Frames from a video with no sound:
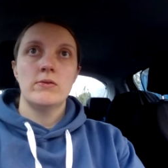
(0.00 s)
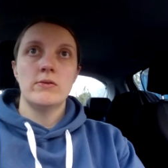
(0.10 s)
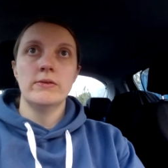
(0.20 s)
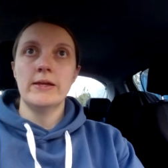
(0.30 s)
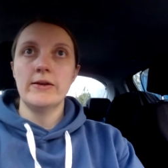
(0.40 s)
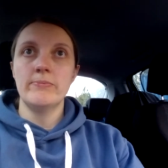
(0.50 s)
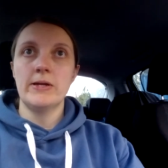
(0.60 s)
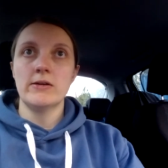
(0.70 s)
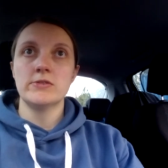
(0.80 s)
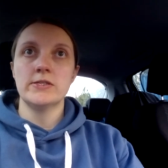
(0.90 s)
and they'd be
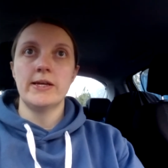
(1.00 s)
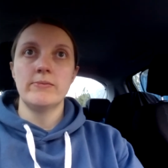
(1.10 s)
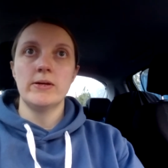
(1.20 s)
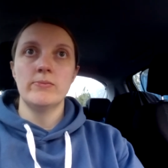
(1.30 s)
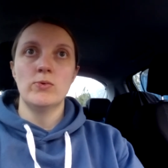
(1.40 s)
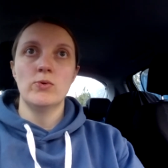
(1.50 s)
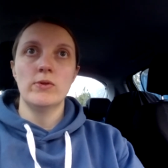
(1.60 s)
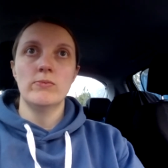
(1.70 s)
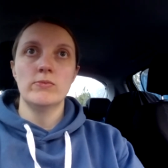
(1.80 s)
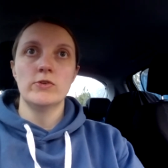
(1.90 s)
able to name it more
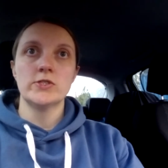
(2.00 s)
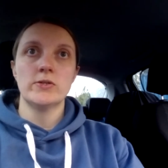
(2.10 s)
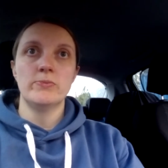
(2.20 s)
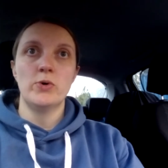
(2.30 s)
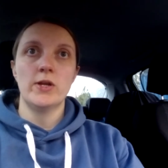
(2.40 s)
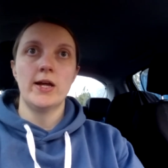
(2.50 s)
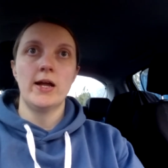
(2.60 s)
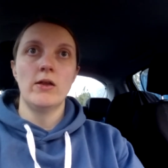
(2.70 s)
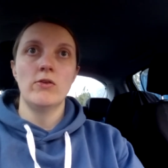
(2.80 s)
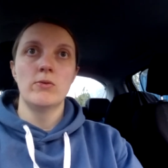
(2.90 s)
than just on one
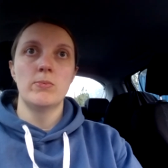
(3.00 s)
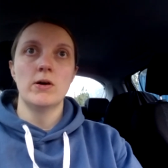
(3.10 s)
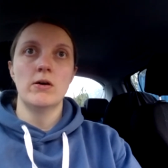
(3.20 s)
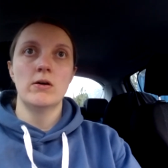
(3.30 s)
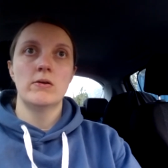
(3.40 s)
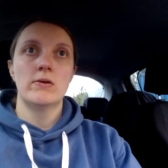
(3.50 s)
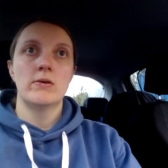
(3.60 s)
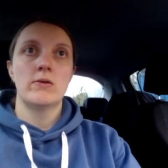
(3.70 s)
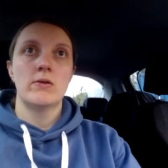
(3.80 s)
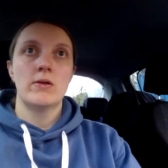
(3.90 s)
hand. But
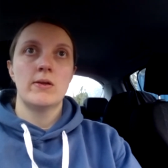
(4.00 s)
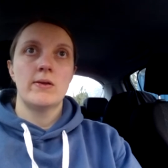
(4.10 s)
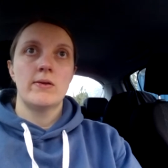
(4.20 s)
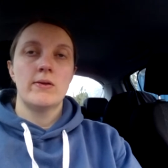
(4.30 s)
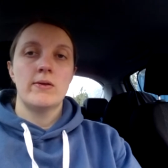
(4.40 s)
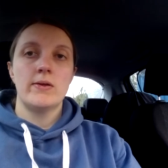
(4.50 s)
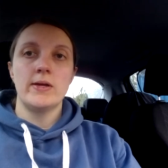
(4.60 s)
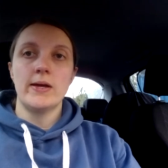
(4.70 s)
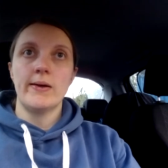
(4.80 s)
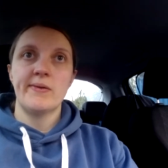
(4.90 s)

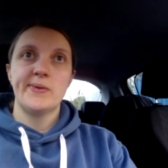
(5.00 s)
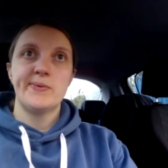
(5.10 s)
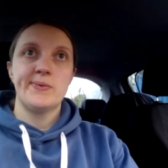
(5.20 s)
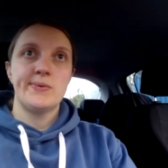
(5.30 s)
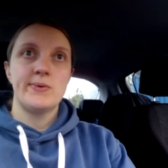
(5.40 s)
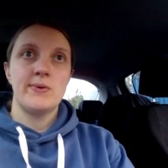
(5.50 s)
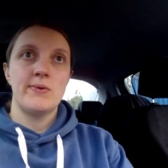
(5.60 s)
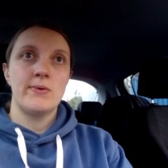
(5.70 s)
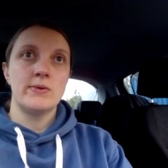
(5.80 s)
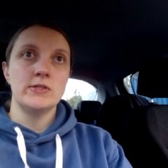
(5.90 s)
yeah.
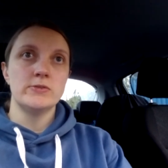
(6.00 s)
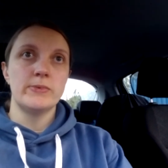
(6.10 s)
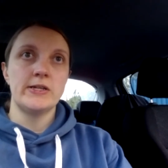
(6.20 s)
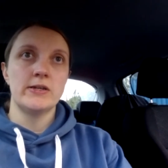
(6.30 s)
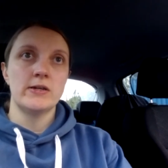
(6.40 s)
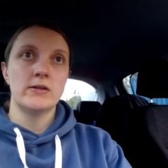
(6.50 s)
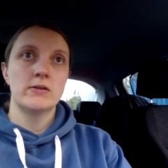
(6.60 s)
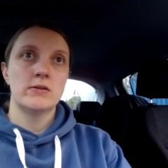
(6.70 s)
It's been uh,